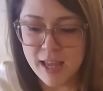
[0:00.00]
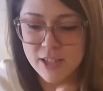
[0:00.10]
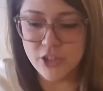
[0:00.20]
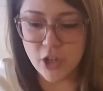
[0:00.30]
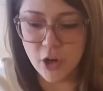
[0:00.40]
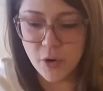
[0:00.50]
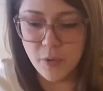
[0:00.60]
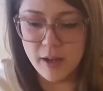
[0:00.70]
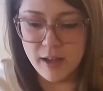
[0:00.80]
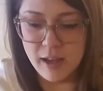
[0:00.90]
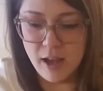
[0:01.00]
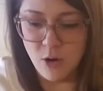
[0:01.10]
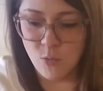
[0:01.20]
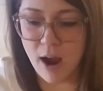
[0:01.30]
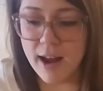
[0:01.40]
So
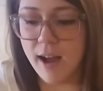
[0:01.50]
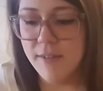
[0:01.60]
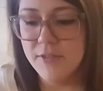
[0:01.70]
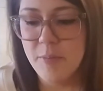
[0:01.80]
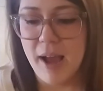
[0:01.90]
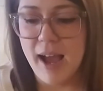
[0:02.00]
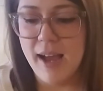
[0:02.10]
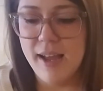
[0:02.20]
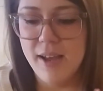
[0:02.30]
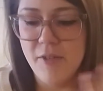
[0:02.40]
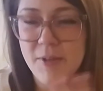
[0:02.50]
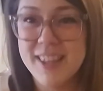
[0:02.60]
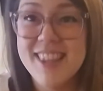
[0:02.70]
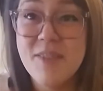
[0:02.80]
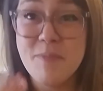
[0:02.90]
right off the bat
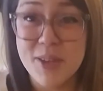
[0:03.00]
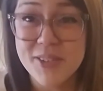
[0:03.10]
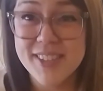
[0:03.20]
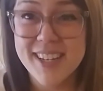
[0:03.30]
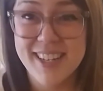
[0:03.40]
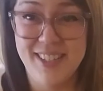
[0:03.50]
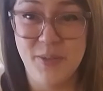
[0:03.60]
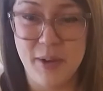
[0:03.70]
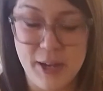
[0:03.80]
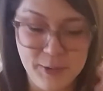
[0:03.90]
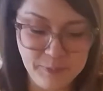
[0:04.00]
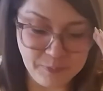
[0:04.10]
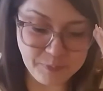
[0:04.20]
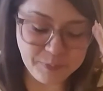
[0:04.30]
with the music as well,